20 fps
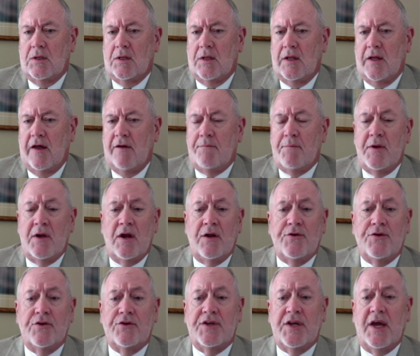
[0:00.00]
have been
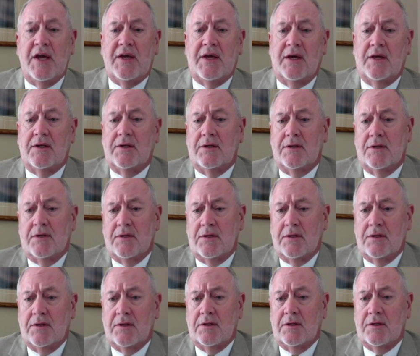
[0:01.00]
undertaken
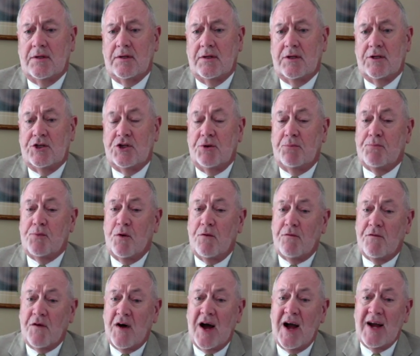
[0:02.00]
to
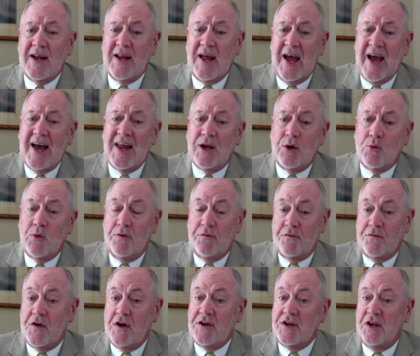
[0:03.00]
provide adequate
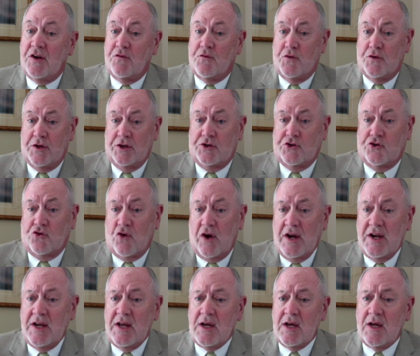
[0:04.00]
funding for the
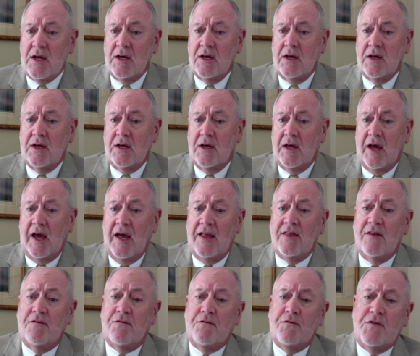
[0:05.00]
training and
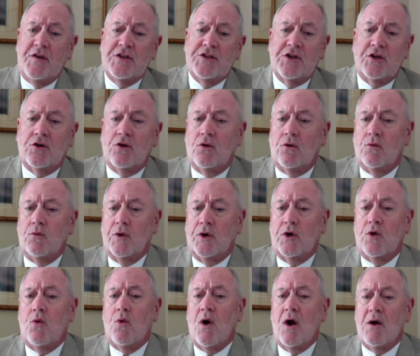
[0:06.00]
the physical
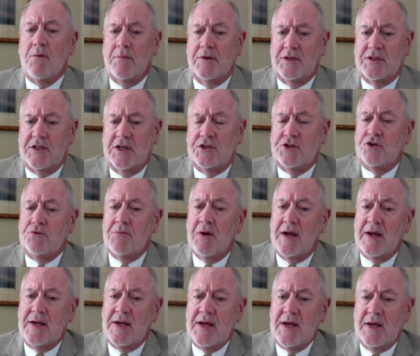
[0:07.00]
requirements that you
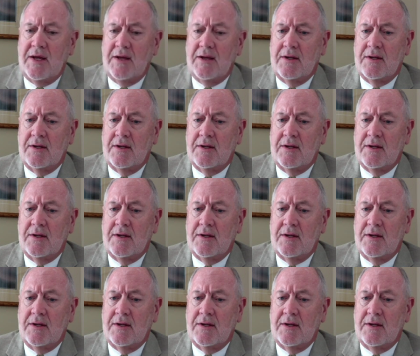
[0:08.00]
might need?